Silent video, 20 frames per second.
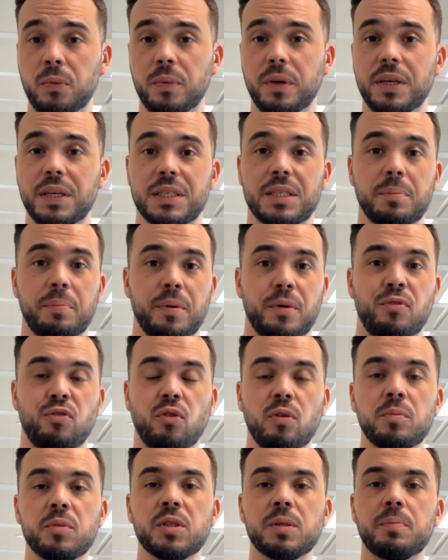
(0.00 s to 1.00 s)
is a
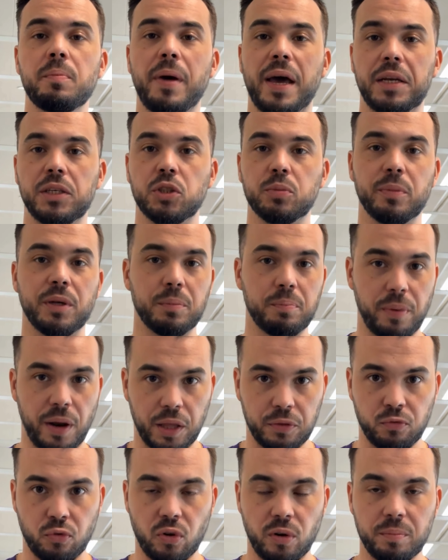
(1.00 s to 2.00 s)
performance management
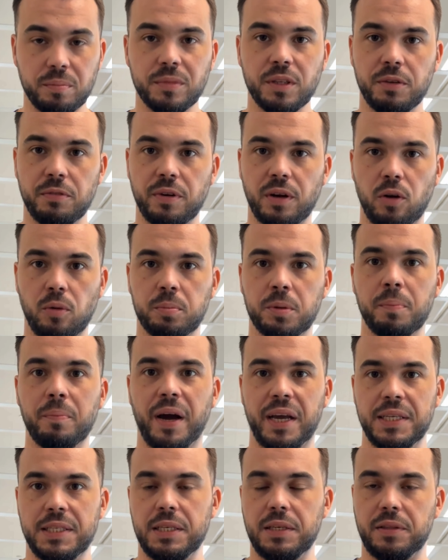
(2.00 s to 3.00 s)
platform developed by
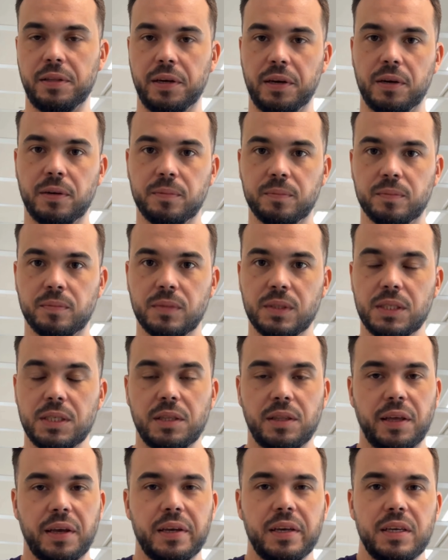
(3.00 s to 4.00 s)
Zetec.
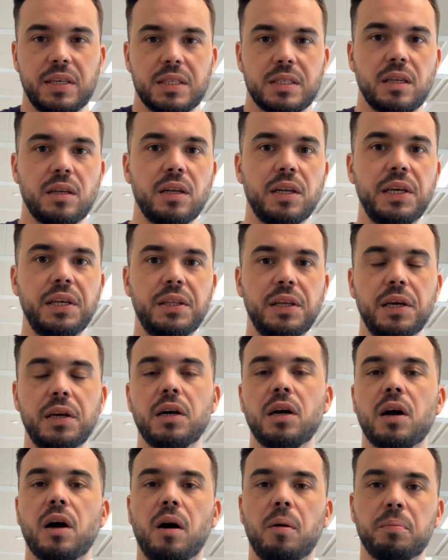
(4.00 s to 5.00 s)
Zetec is a leading
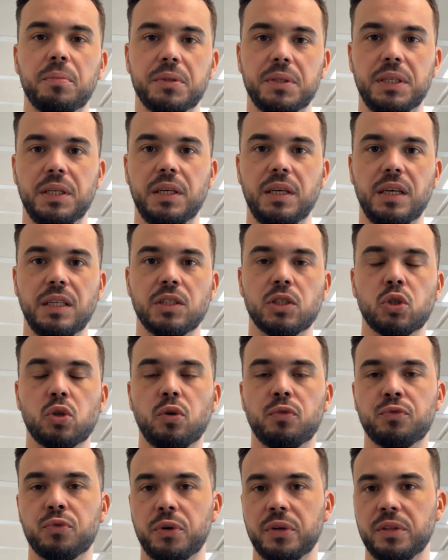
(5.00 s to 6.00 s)
company in
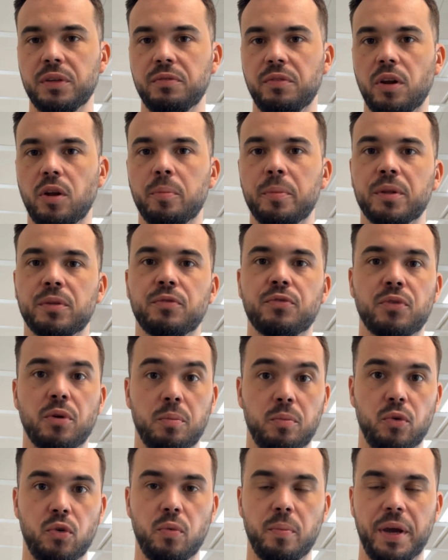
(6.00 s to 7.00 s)
software development from
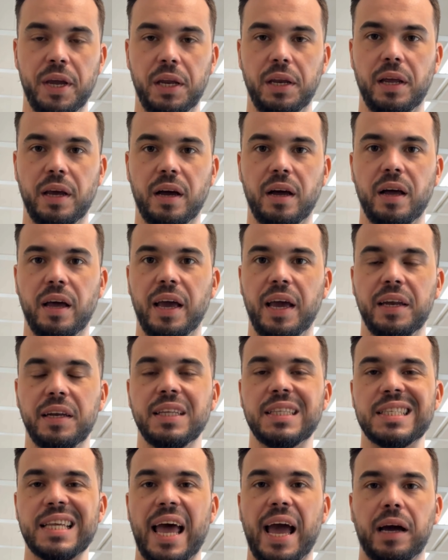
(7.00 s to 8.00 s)
Romania and
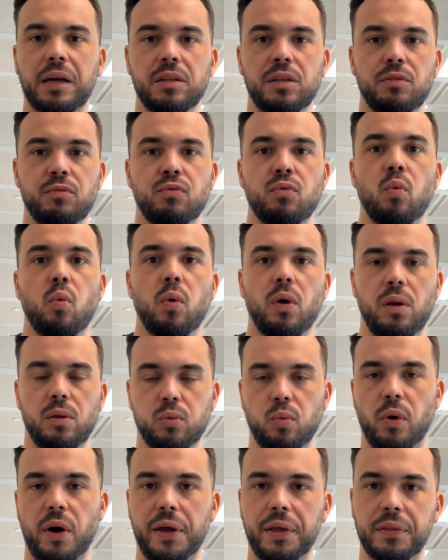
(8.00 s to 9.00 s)
it's active
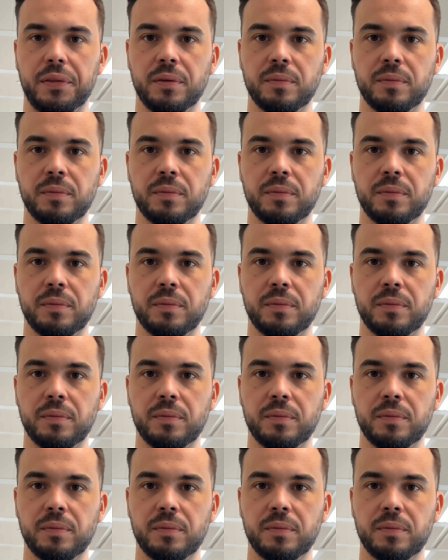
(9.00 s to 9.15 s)
worldwide.